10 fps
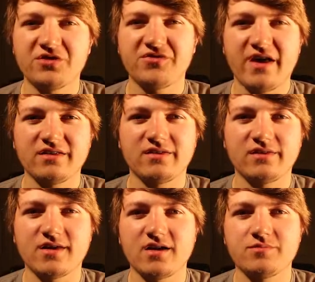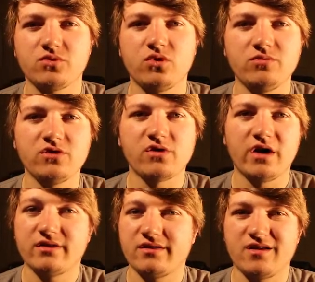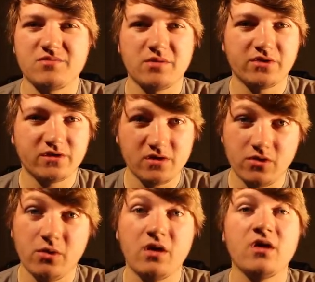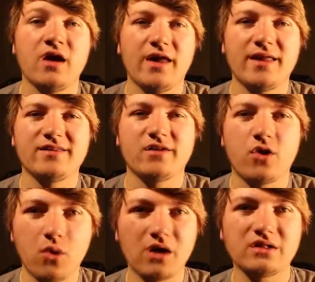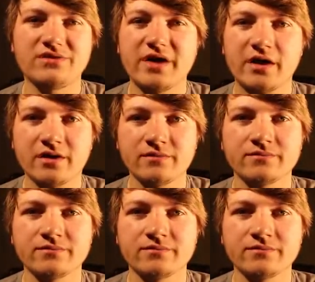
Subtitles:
a fast setup, we'll move on to tip number 2, and that's qualifying.